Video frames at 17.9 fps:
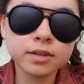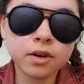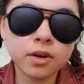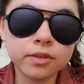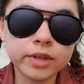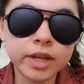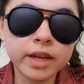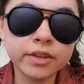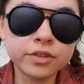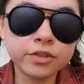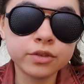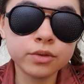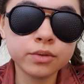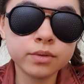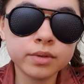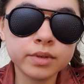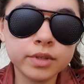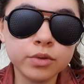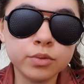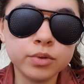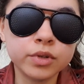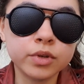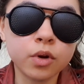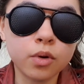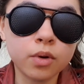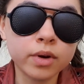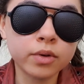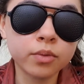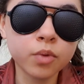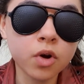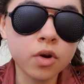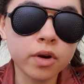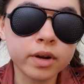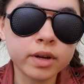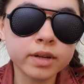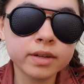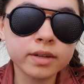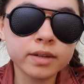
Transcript: On day two, you would go on a walk.